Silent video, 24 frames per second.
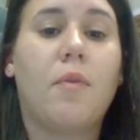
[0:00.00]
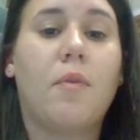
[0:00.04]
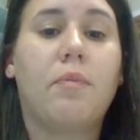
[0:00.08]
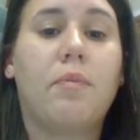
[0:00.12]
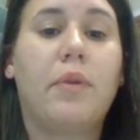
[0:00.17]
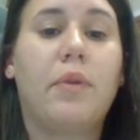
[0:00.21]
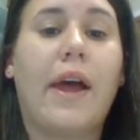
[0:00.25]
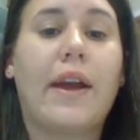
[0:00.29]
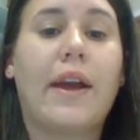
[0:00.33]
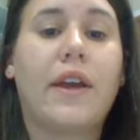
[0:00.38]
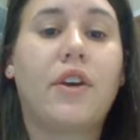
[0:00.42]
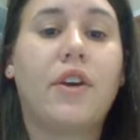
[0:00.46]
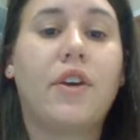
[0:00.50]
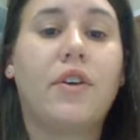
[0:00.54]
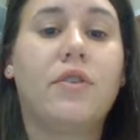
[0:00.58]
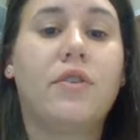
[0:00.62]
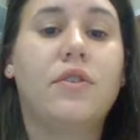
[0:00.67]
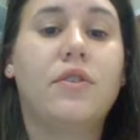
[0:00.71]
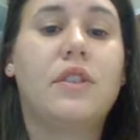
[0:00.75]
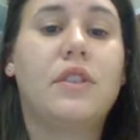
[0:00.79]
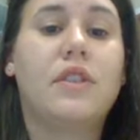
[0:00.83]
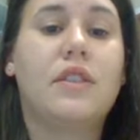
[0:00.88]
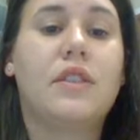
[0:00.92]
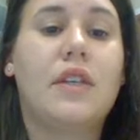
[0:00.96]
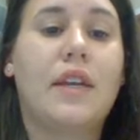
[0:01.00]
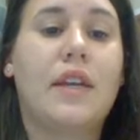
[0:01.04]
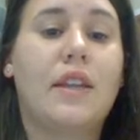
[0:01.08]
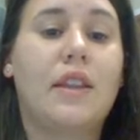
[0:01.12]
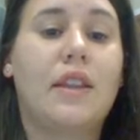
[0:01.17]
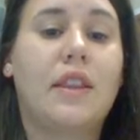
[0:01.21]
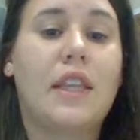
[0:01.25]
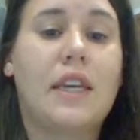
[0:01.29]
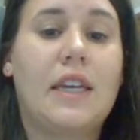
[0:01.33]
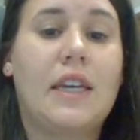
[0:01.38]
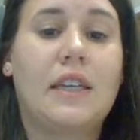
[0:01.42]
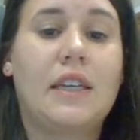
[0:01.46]
Black codes
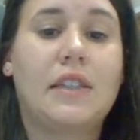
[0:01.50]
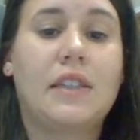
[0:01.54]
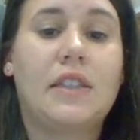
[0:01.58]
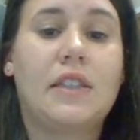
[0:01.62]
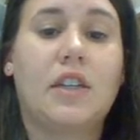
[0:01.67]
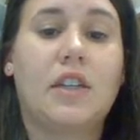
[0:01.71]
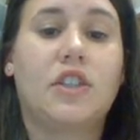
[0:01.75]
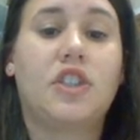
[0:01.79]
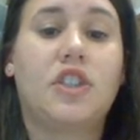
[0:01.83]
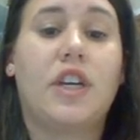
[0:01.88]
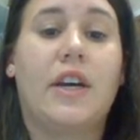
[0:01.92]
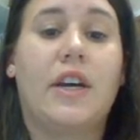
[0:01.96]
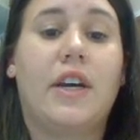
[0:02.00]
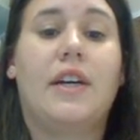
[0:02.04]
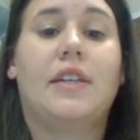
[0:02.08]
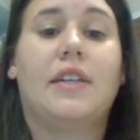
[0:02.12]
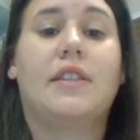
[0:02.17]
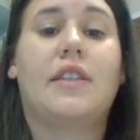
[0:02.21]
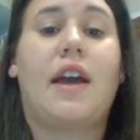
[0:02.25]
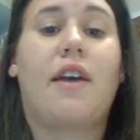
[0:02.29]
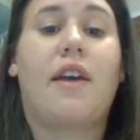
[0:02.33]
stated things such as